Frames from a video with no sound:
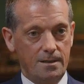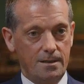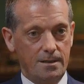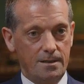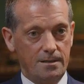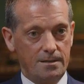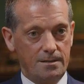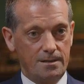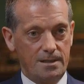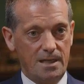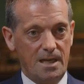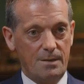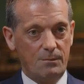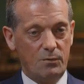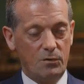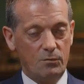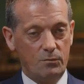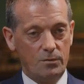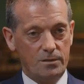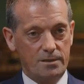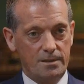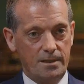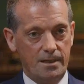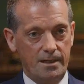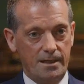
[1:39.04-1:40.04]
sample
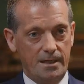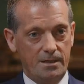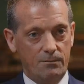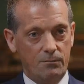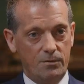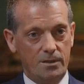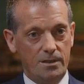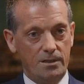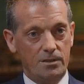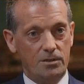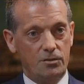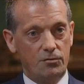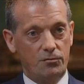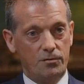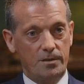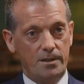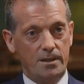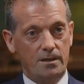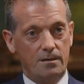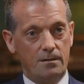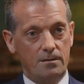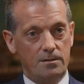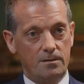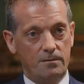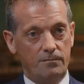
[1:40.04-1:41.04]
was taken within 3
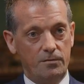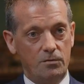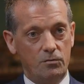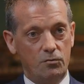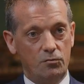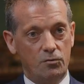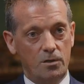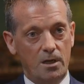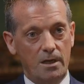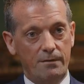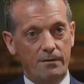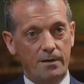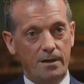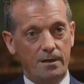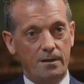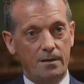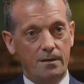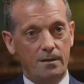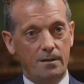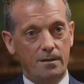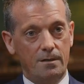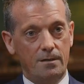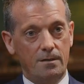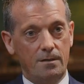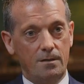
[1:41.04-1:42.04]
hours of you driving.
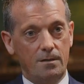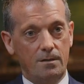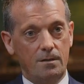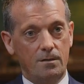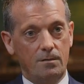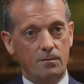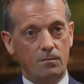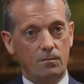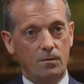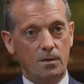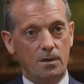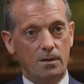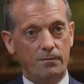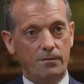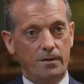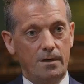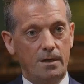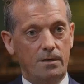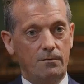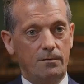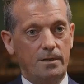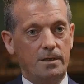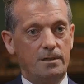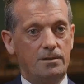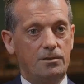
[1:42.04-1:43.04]
Well, if I
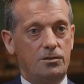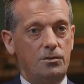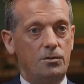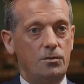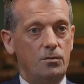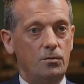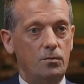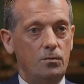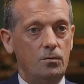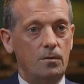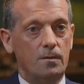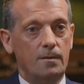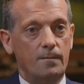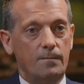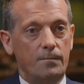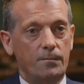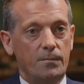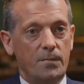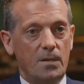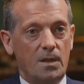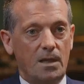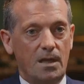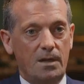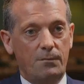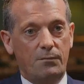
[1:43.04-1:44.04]
arrest you
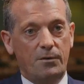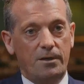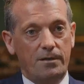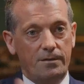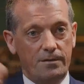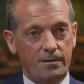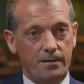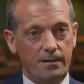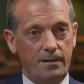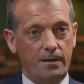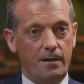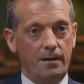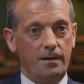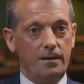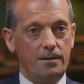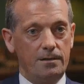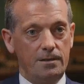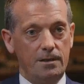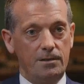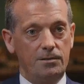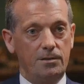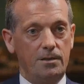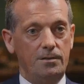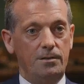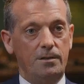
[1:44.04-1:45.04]
and I bring it to the guard
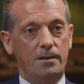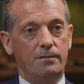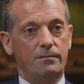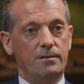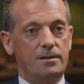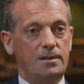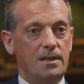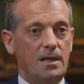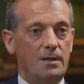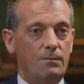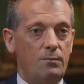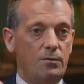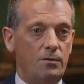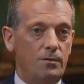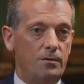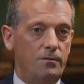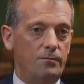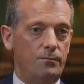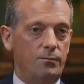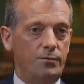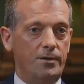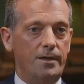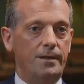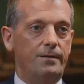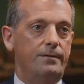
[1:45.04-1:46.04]
station and you give a sample
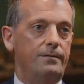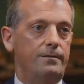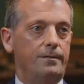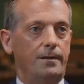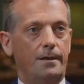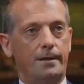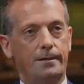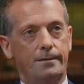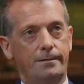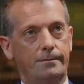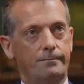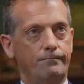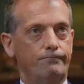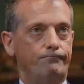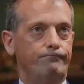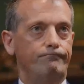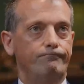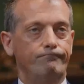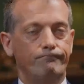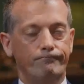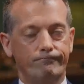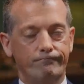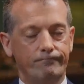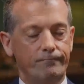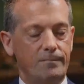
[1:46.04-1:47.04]
of breath at
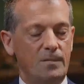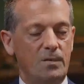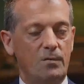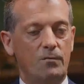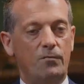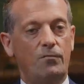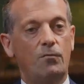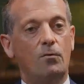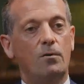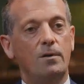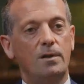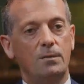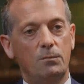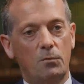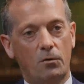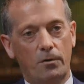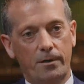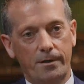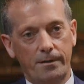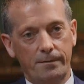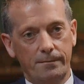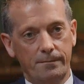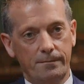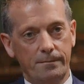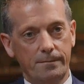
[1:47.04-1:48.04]
4 in the
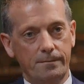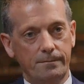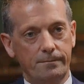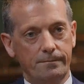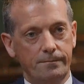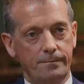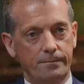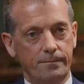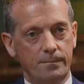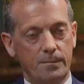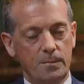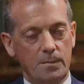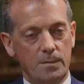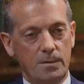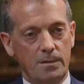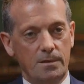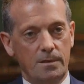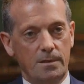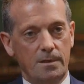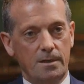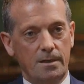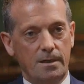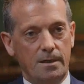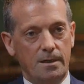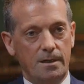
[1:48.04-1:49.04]
morning,
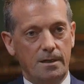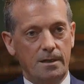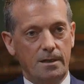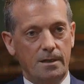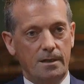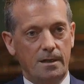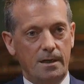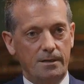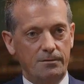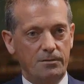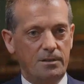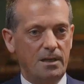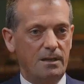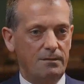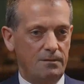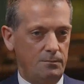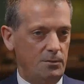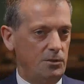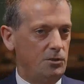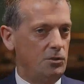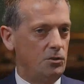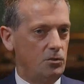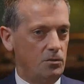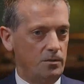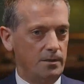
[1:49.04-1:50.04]
I just have to
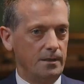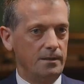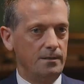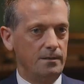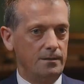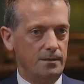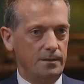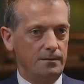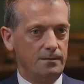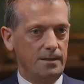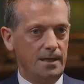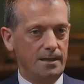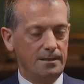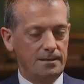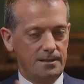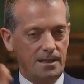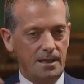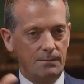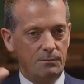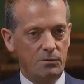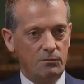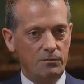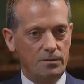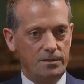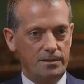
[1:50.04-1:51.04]
be sure that
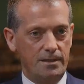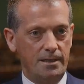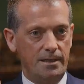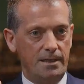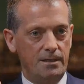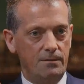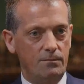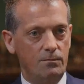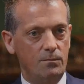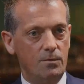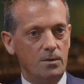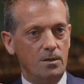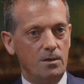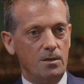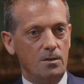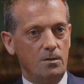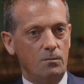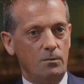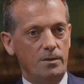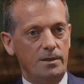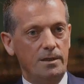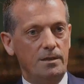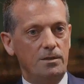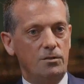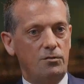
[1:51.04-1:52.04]
sample was taken
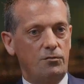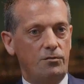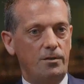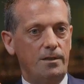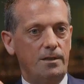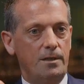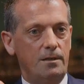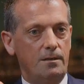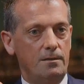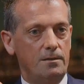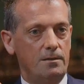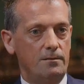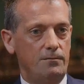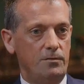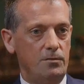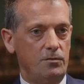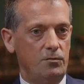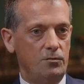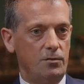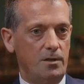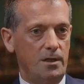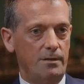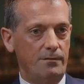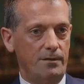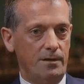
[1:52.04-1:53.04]
within 3 hours of you
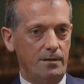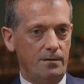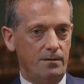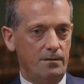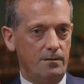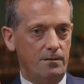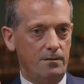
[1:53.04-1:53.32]
driving.